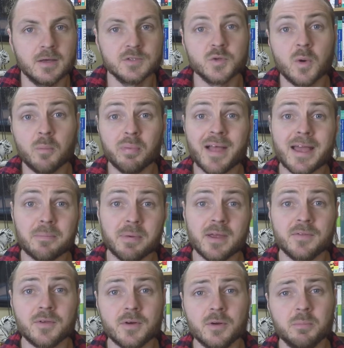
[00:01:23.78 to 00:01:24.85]
So a black
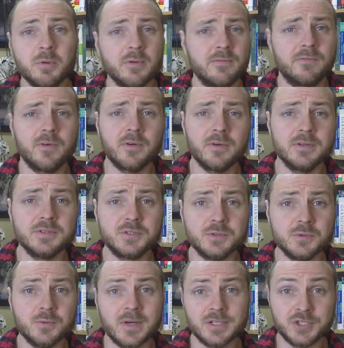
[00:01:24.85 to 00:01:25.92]
panther could be referring
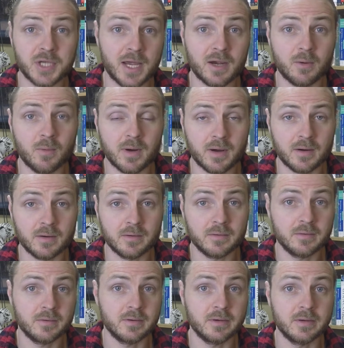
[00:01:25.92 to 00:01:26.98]
to a jaguar,
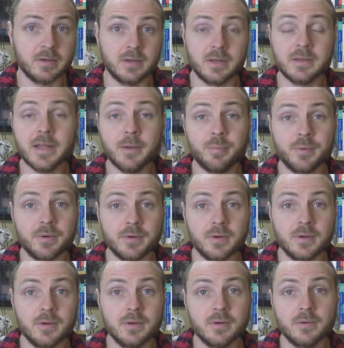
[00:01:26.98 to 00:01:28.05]
a leopard,
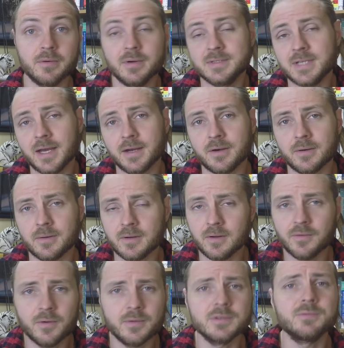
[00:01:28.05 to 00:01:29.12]
or a tiger,
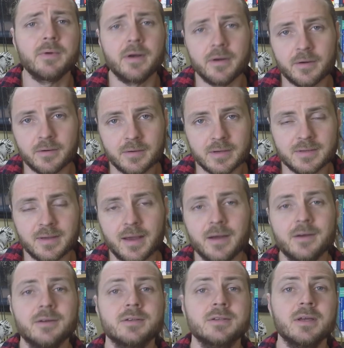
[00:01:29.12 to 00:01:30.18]
although it's rare in
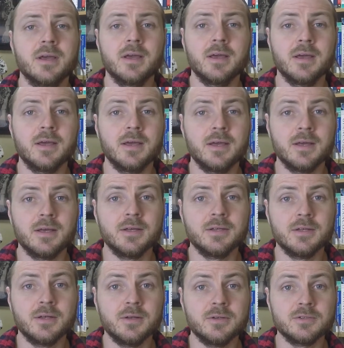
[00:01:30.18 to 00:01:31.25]
tigers.
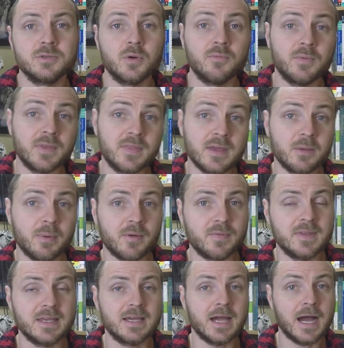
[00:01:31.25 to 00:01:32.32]
So if we think
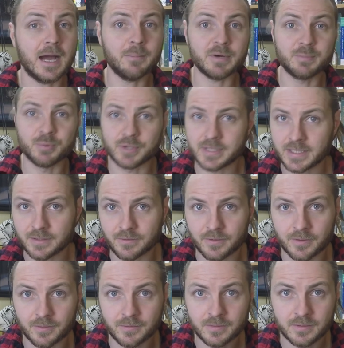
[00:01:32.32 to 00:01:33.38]
about the comic book
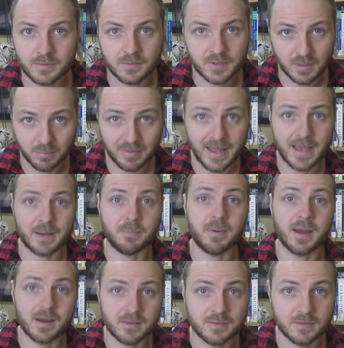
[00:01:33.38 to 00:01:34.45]
hero, the Black
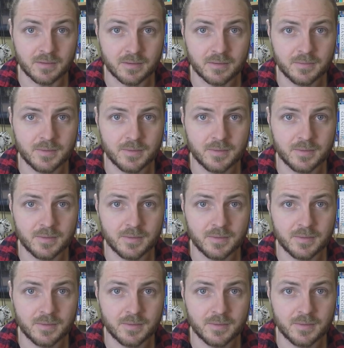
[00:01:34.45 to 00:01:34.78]
Panther,